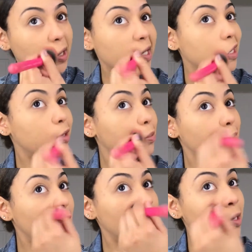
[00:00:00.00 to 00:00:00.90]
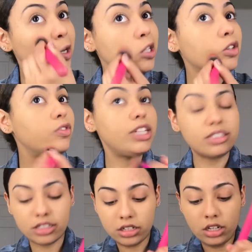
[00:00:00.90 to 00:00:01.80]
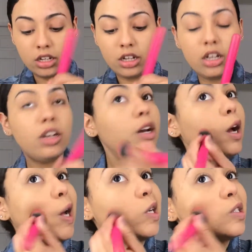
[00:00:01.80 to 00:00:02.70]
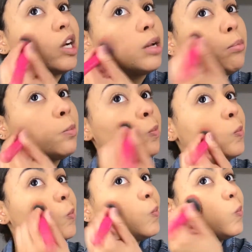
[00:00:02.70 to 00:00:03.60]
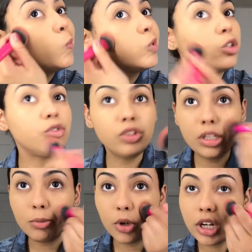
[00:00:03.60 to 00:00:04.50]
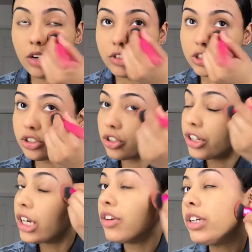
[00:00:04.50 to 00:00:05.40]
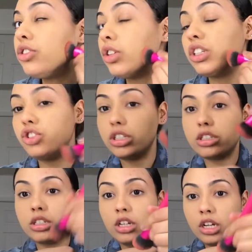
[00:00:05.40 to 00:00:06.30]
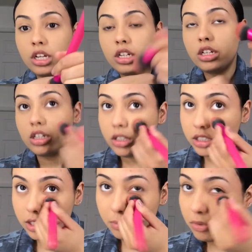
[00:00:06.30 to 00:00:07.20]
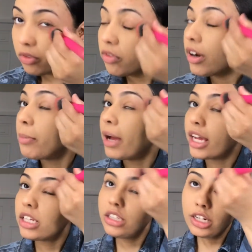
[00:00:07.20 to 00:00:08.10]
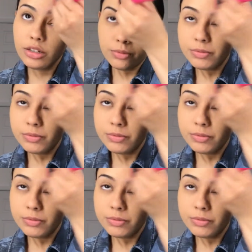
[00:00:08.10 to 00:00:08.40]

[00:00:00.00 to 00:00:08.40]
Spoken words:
product you're putting on your face at a time. So if you need more coverage in certain areas, you can just dip right back in there.